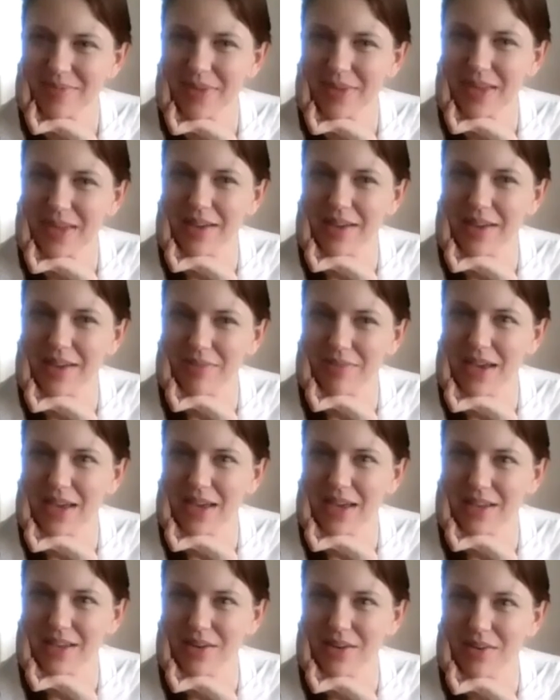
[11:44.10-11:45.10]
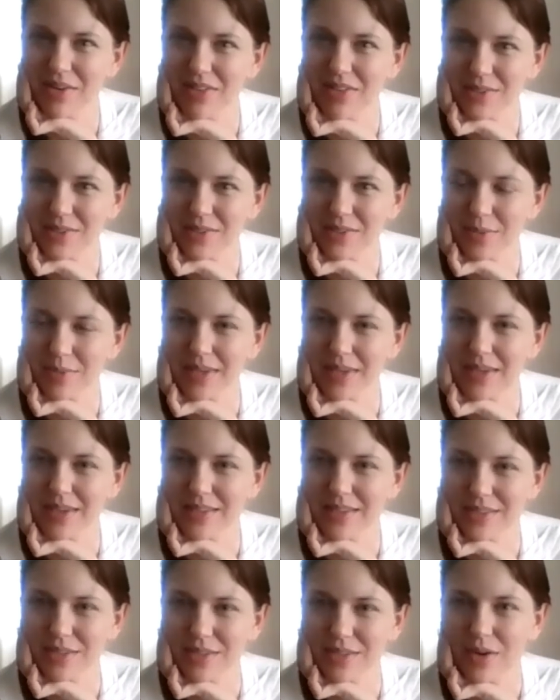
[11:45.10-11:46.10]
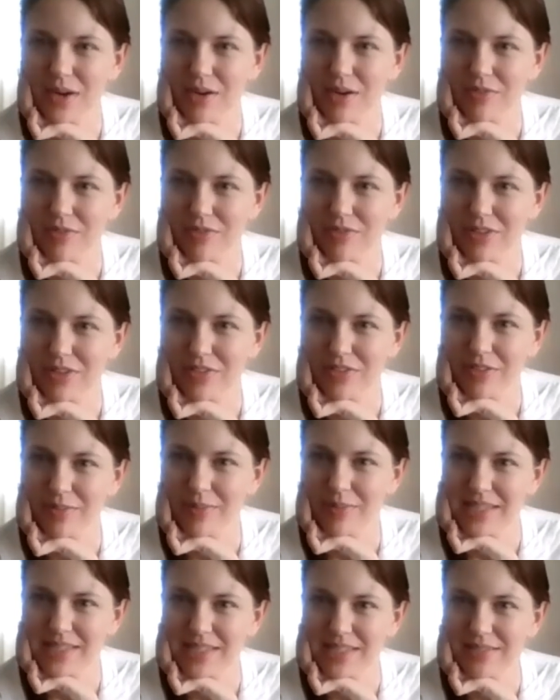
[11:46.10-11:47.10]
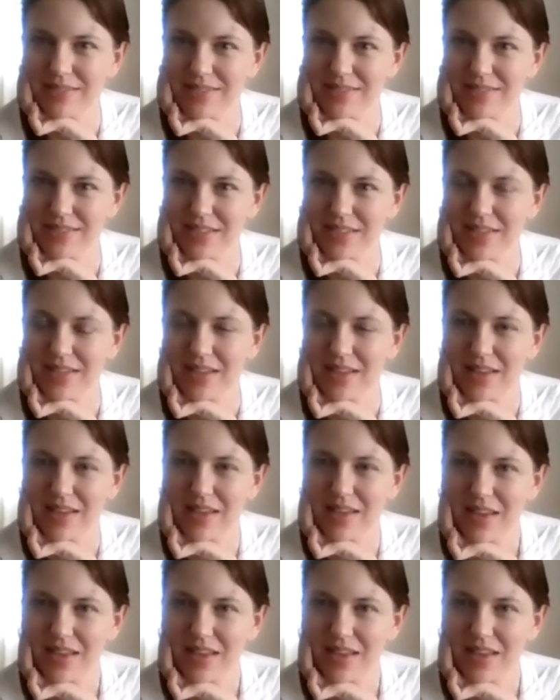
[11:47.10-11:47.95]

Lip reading: Well, I know this will be so helpful for my students, and